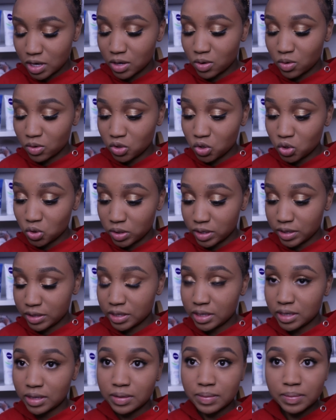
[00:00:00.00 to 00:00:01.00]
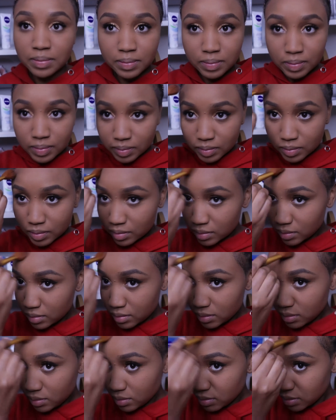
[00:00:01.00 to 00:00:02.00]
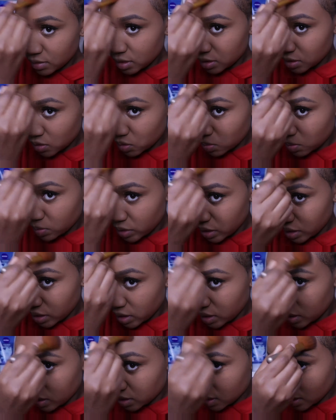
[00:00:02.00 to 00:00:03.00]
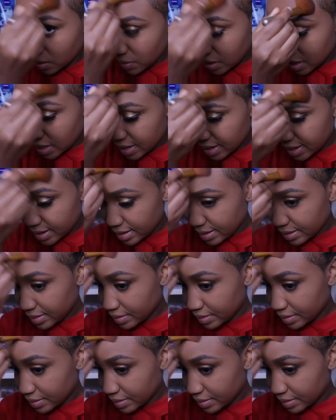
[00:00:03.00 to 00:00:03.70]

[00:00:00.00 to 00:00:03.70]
contouring, just to bring in some color.